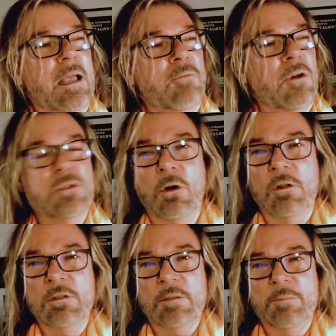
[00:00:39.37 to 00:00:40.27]
we're
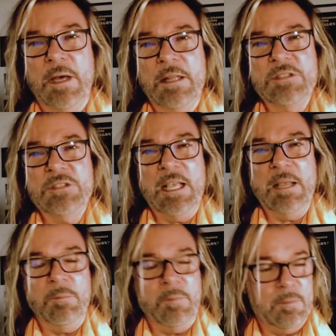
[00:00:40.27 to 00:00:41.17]
told by the
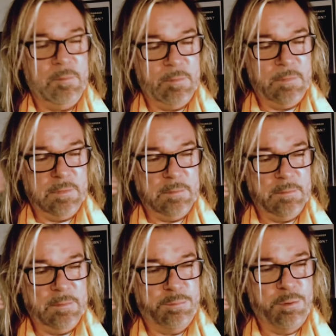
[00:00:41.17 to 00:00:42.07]
same
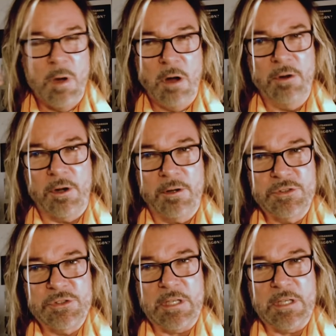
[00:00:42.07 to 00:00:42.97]

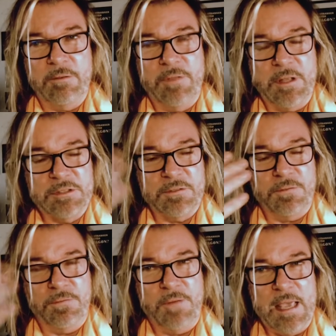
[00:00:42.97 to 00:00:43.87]
promoters of this
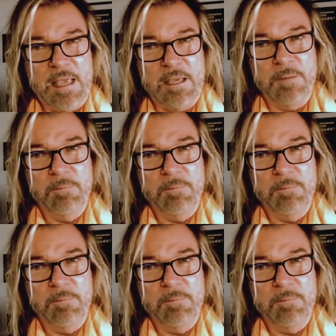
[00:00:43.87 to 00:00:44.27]
fake